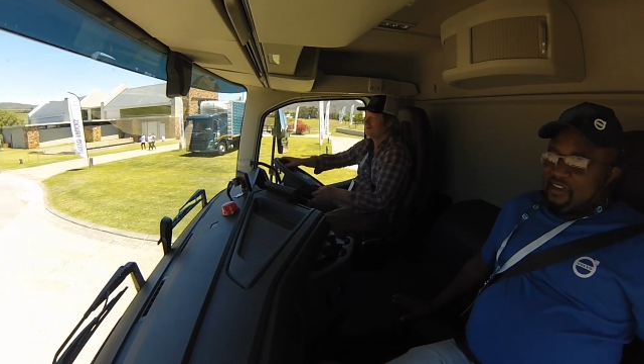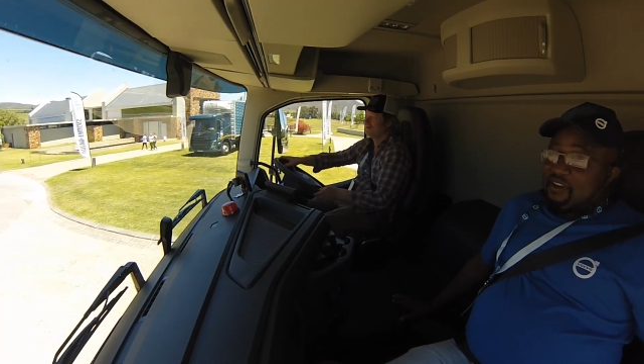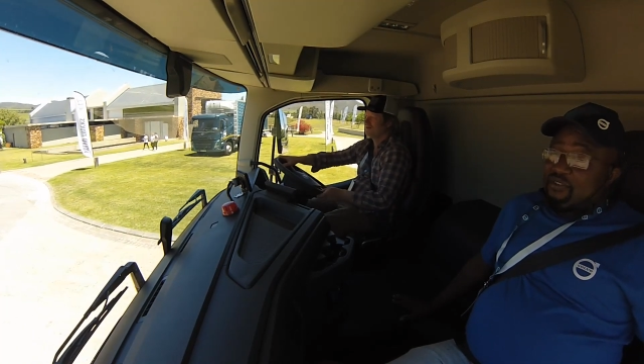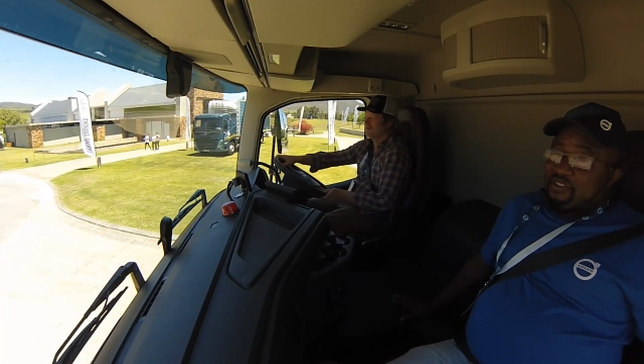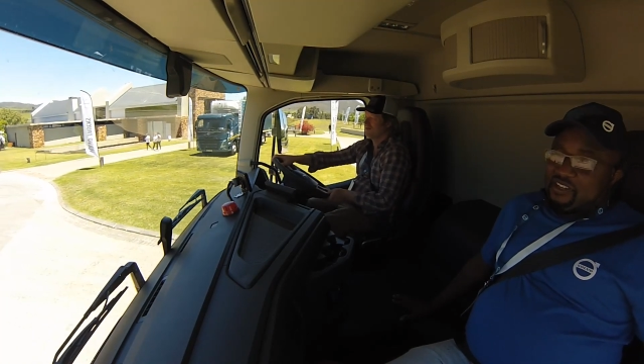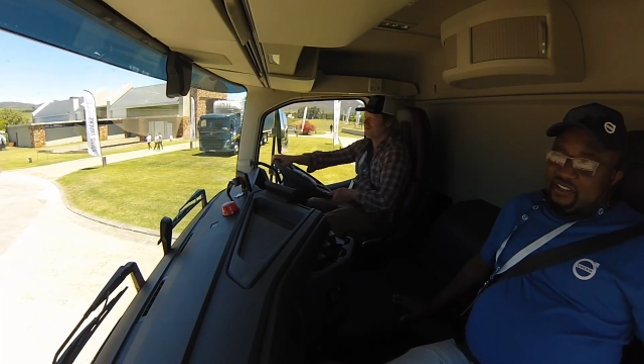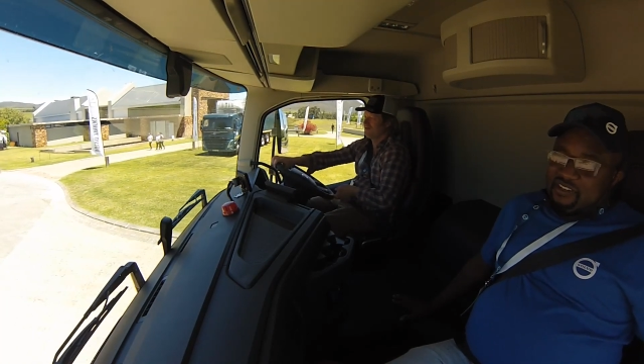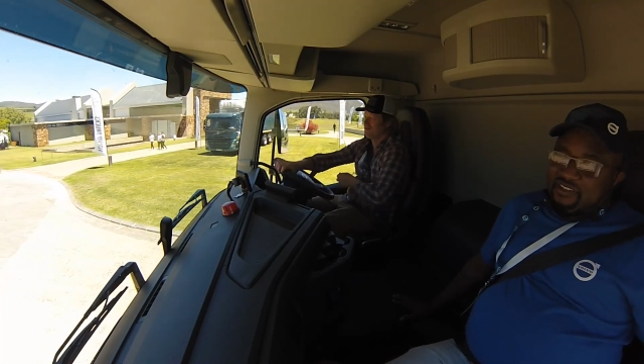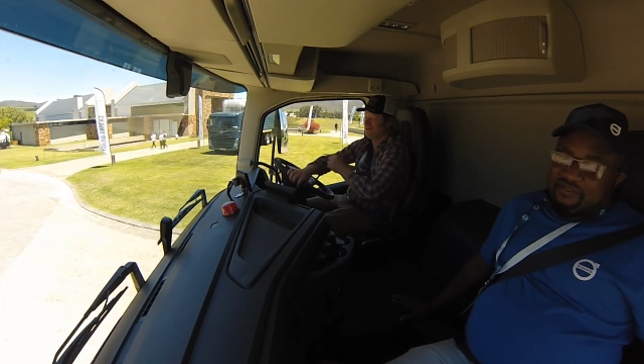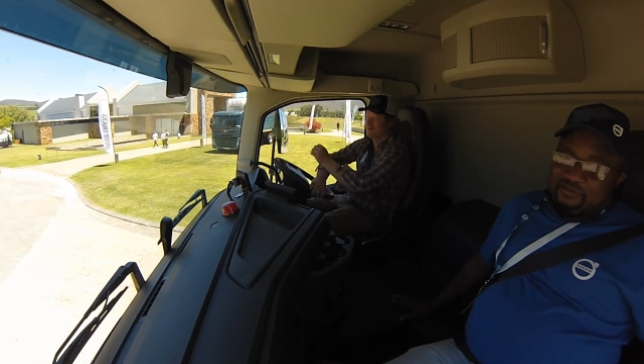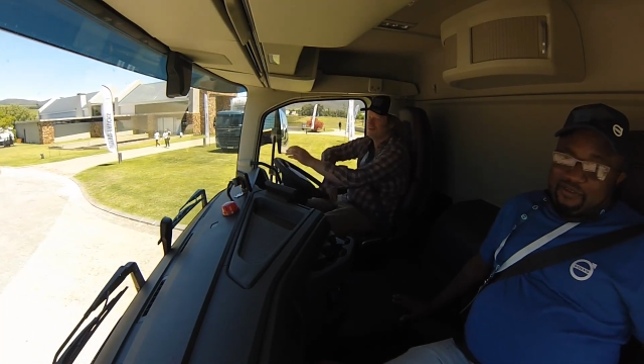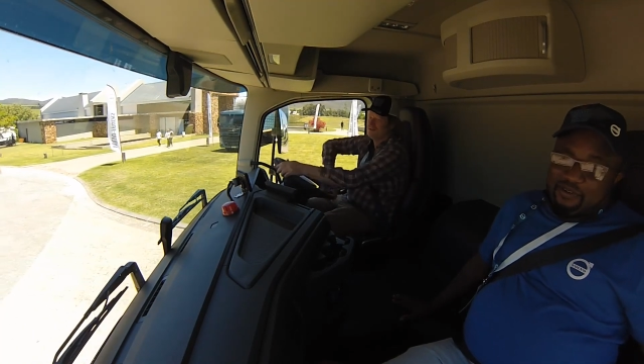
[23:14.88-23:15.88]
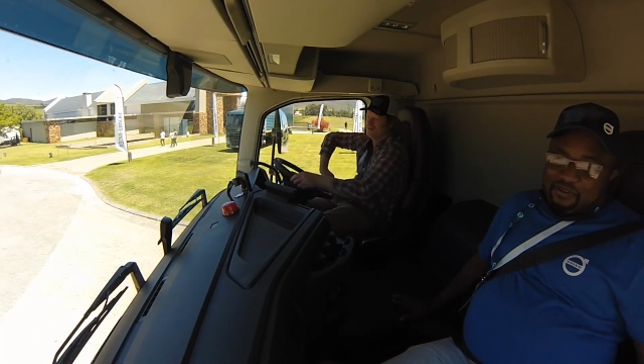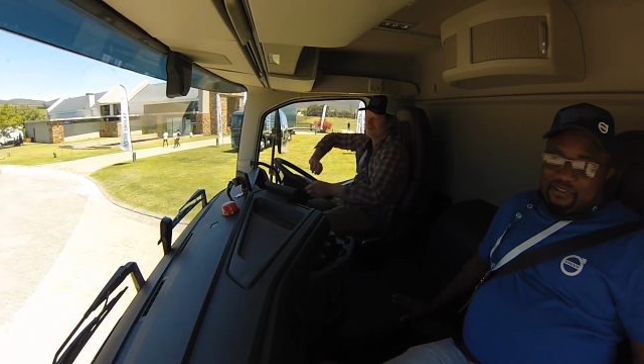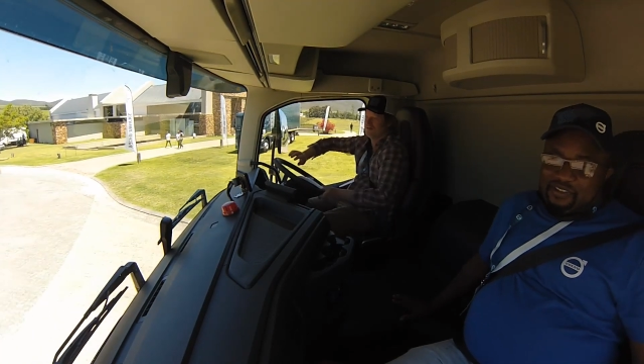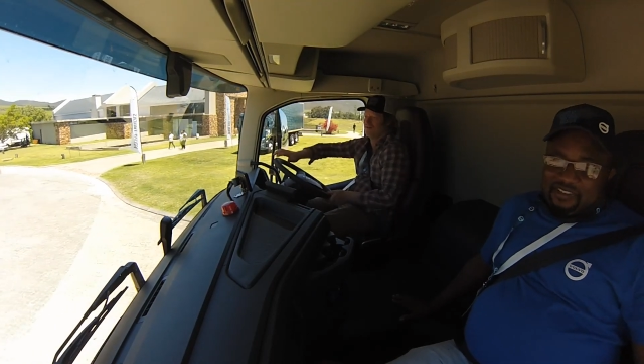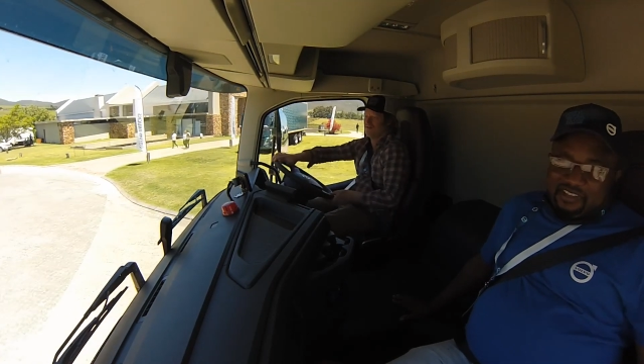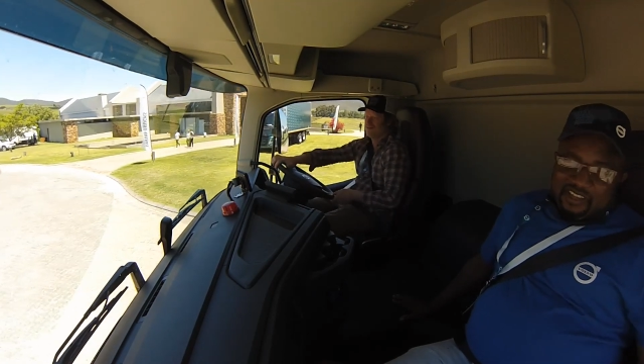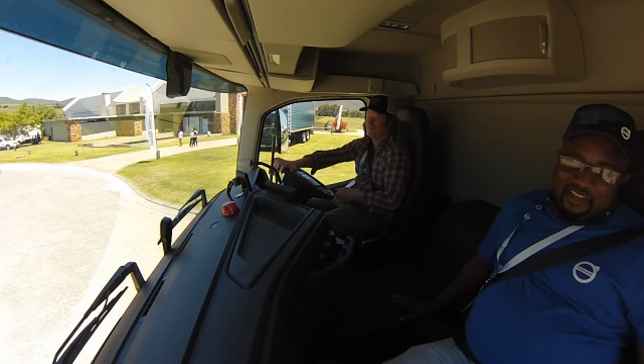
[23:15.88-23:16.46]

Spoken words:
Now turn, follow the